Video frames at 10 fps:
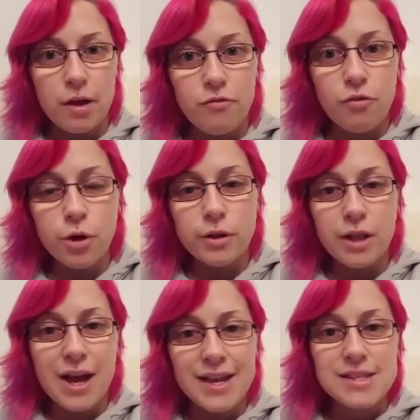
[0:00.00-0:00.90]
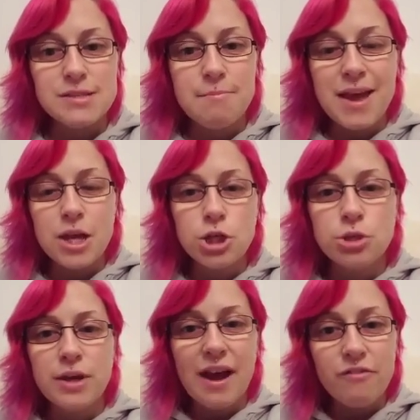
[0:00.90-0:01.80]
for your clients, making
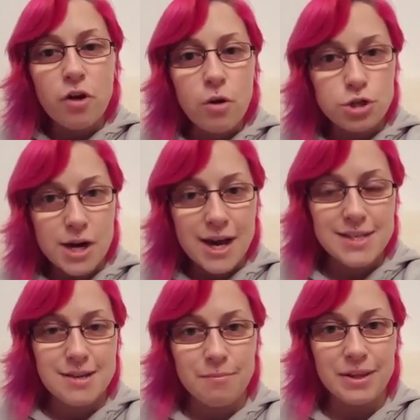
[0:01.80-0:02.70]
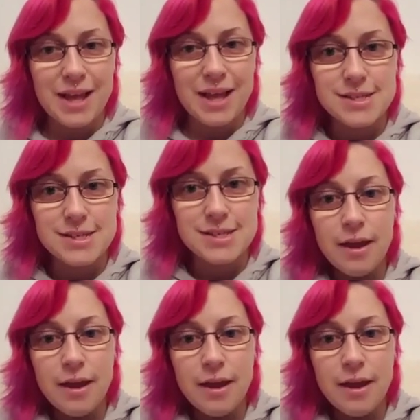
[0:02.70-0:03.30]
sure you have contracts in place,